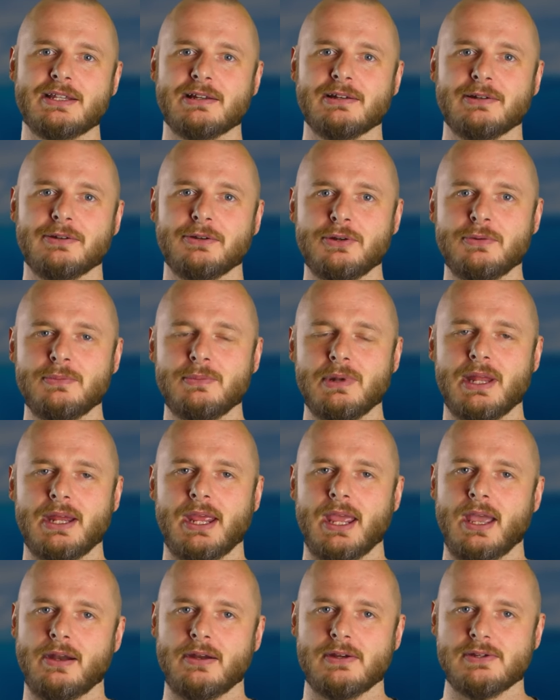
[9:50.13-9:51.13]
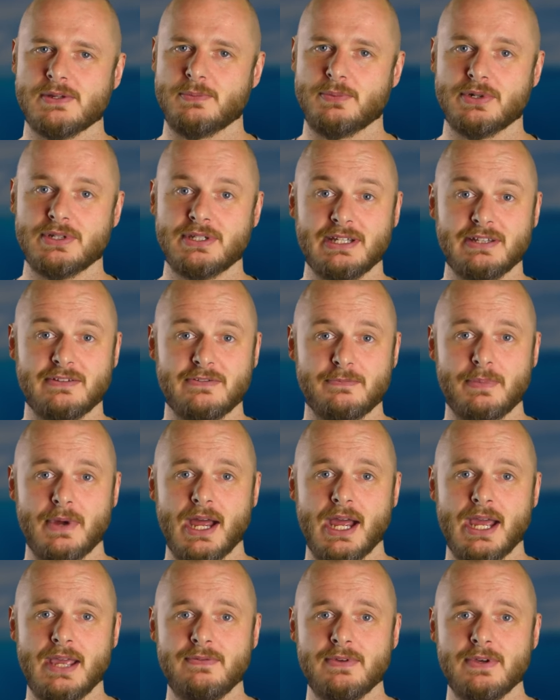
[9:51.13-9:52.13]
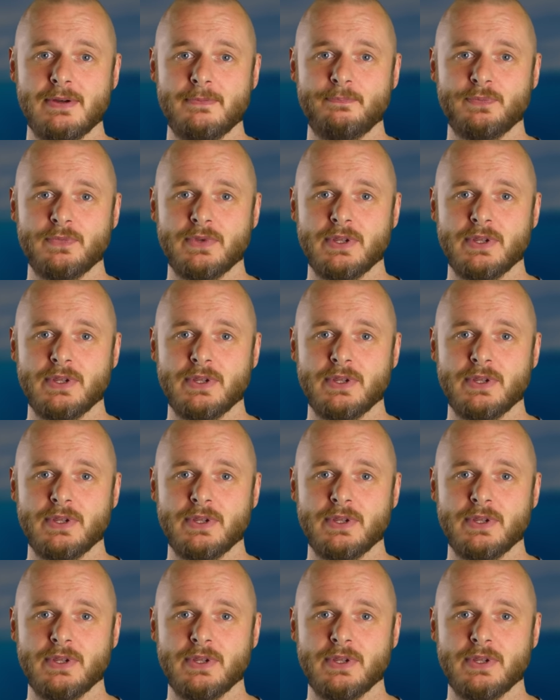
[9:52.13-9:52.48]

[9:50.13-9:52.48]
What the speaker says: to learn blackout as a protective behavior